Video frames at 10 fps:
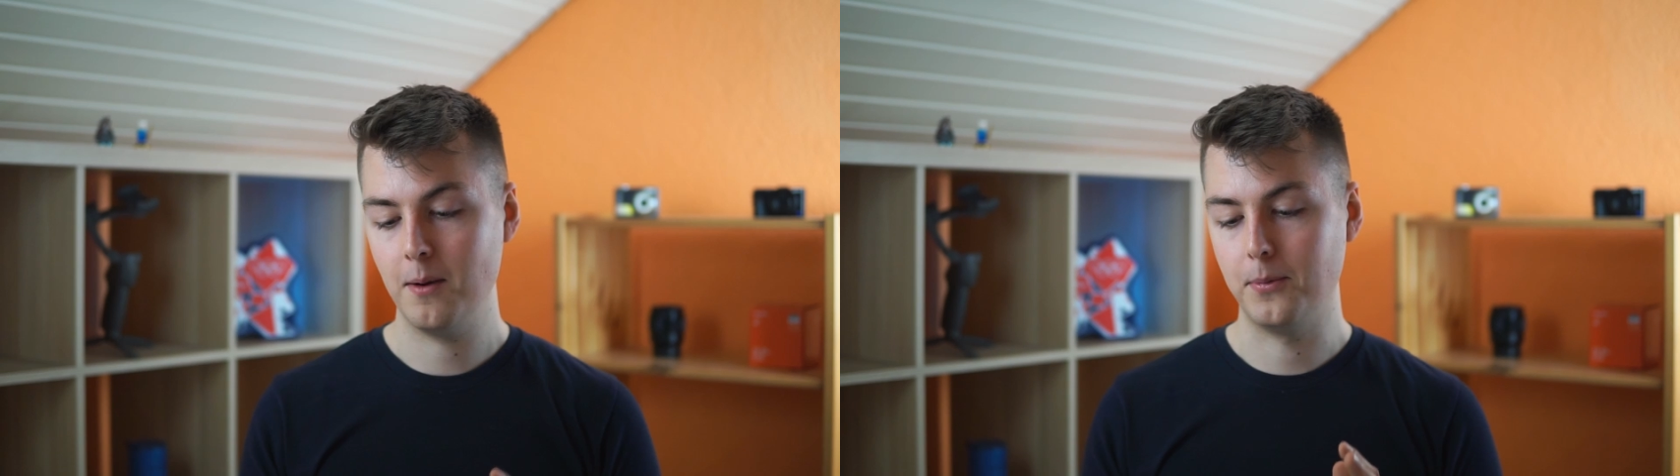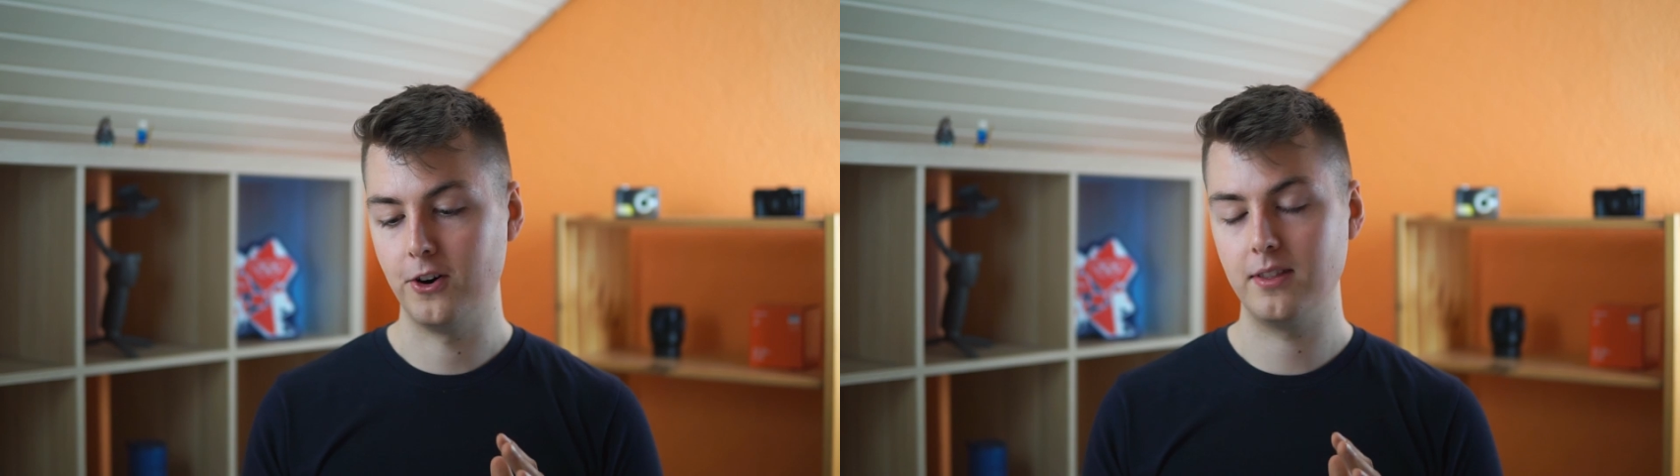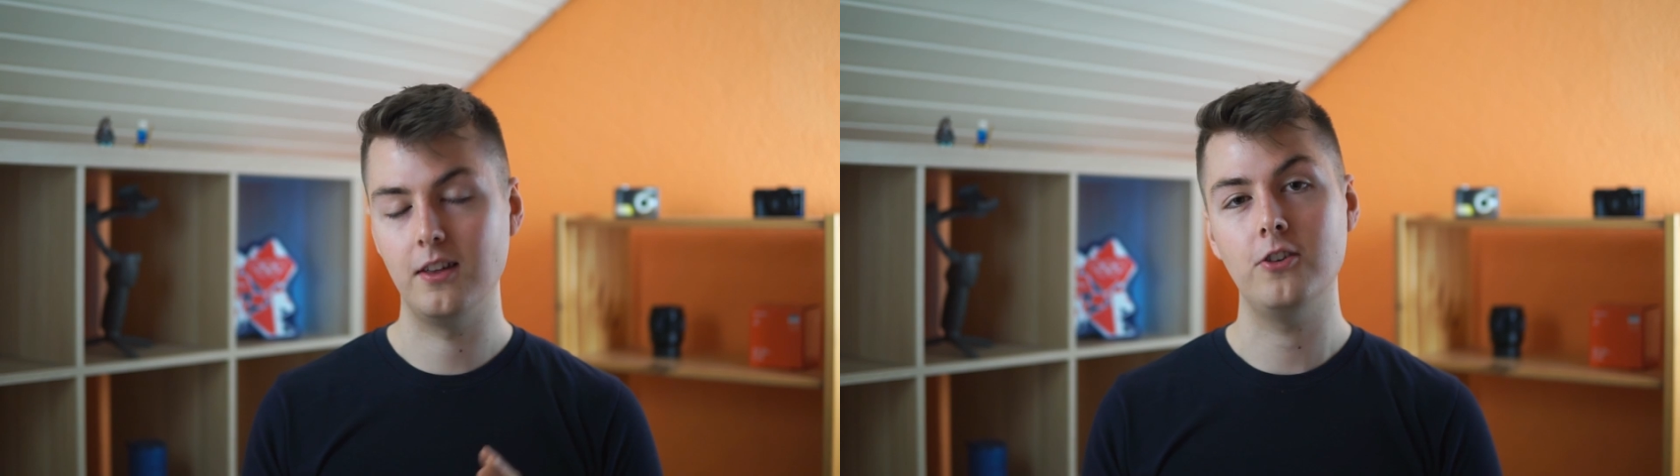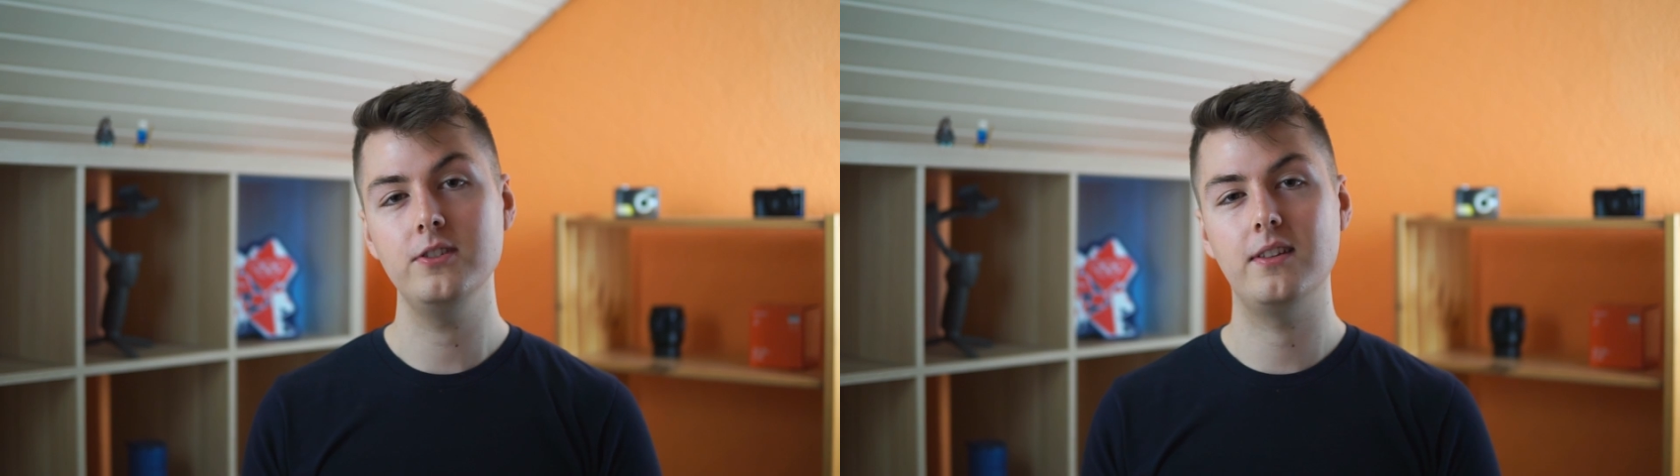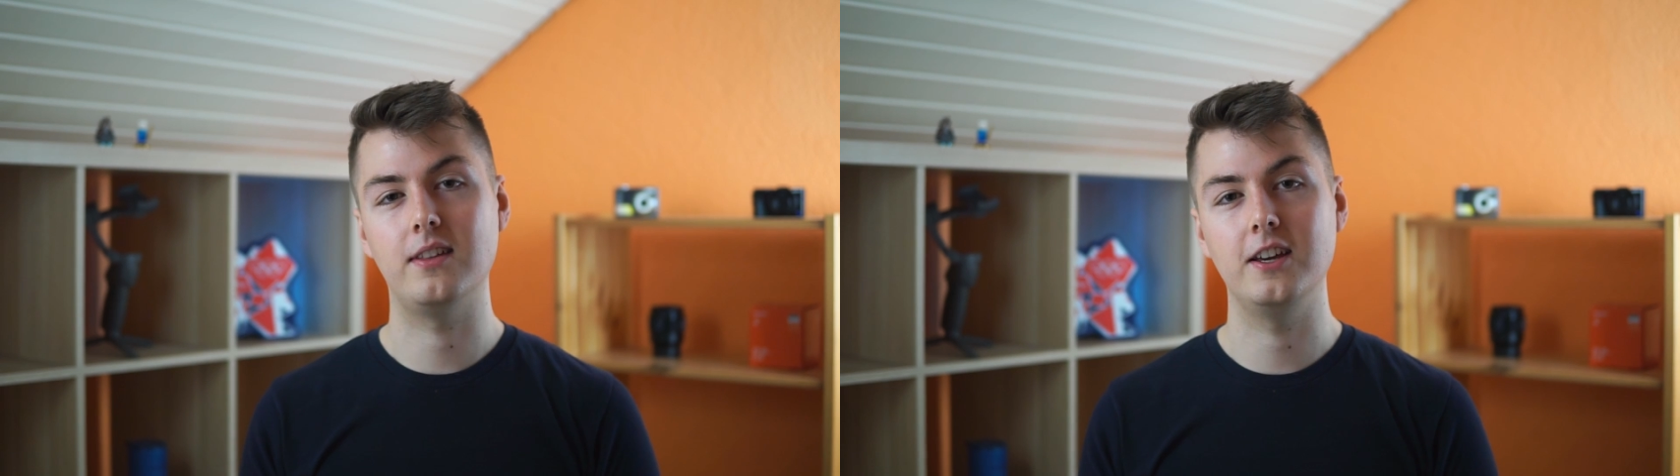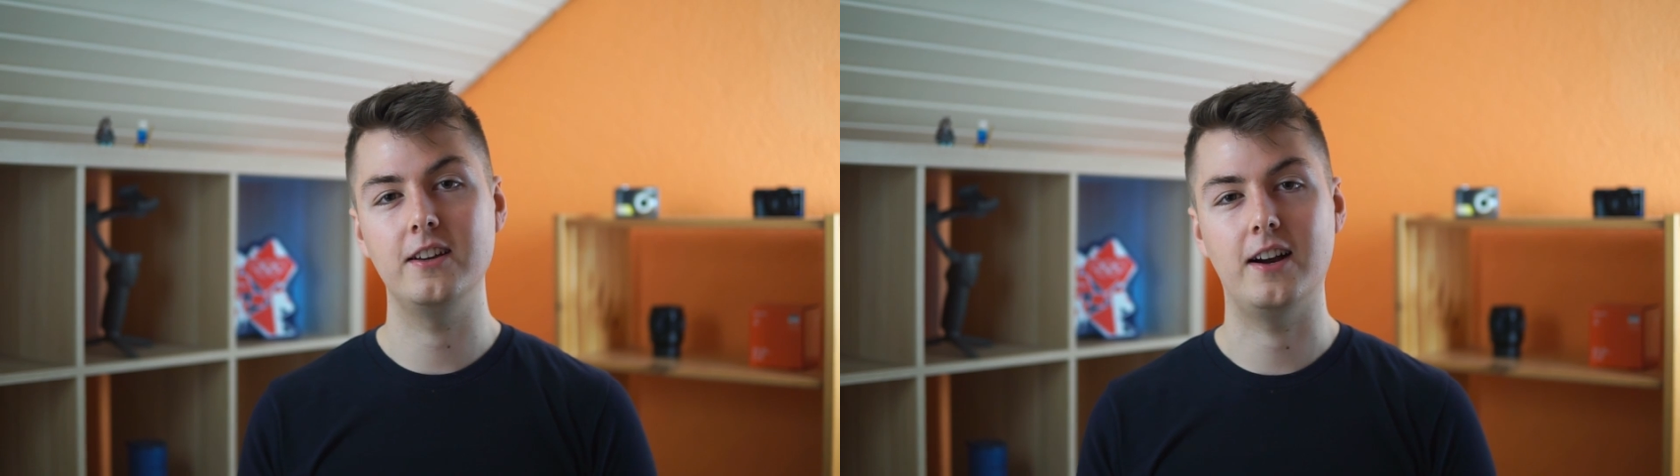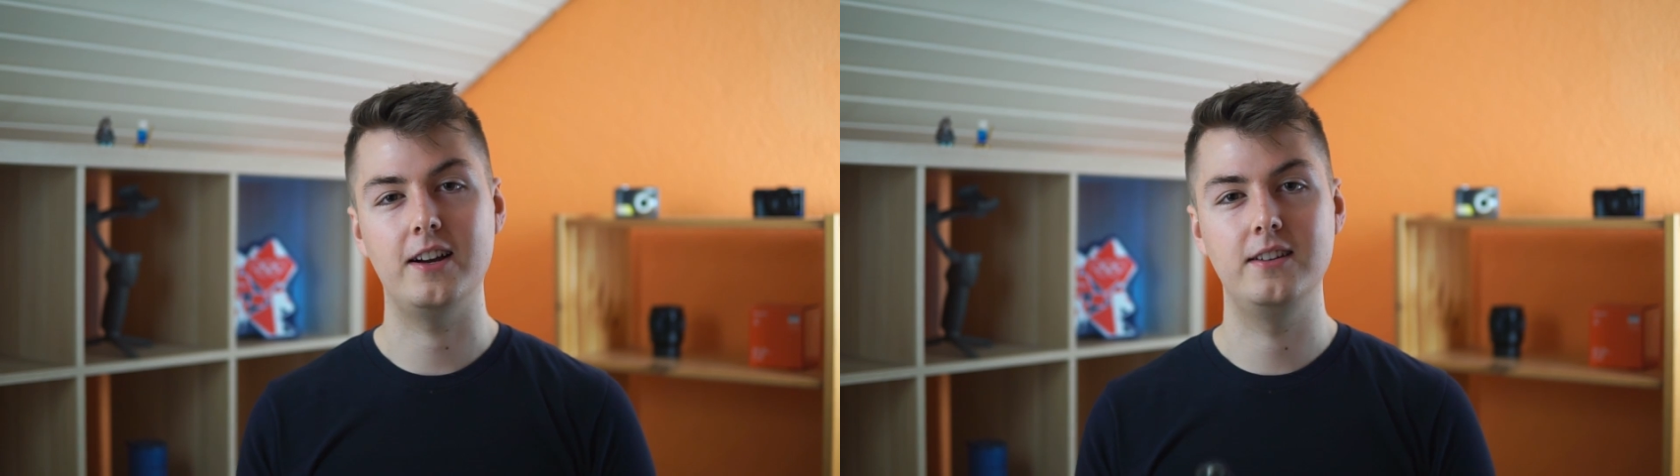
But the only thing I